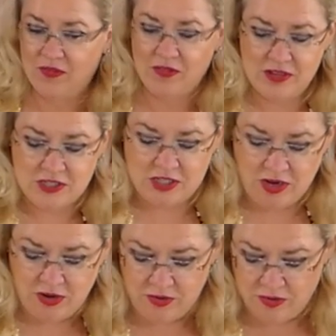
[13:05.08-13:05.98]
for this
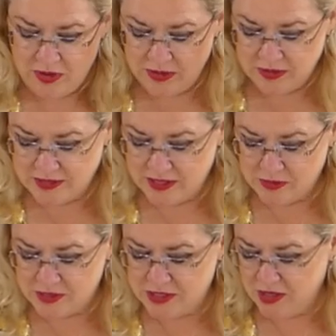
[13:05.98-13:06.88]
show, because there
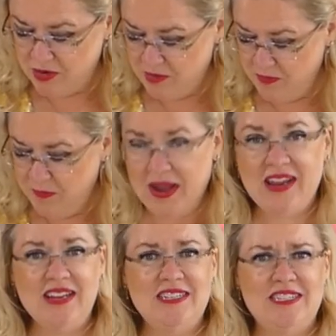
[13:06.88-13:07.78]
were so
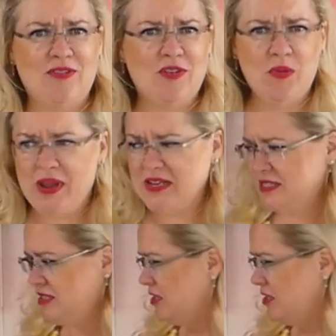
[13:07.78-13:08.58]
many different ways to